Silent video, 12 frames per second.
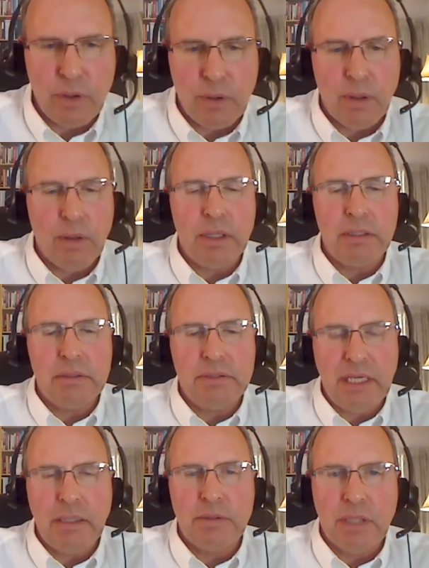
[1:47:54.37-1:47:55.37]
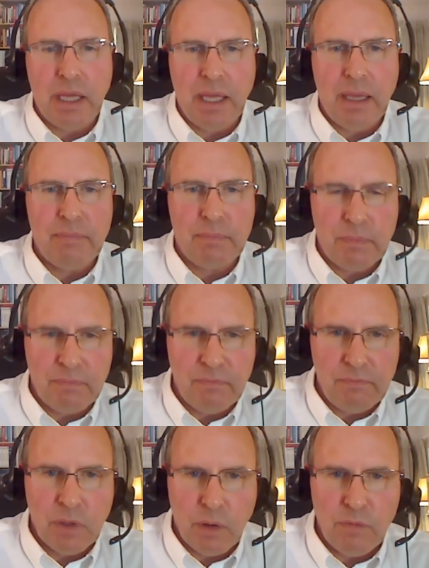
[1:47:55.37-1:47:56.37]
in a hurry. Take your time,
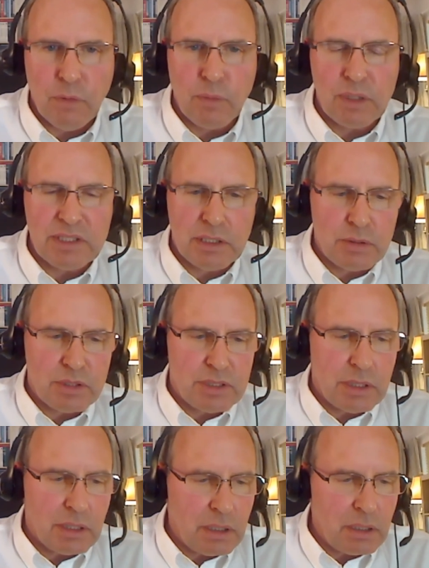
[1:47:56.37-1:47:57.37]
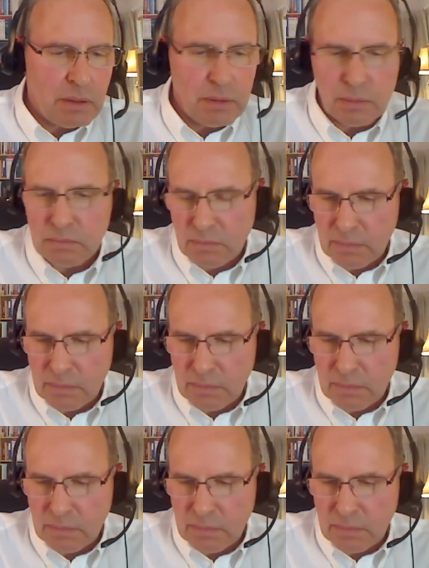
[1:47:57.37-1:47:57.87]
go for what's interesting to you.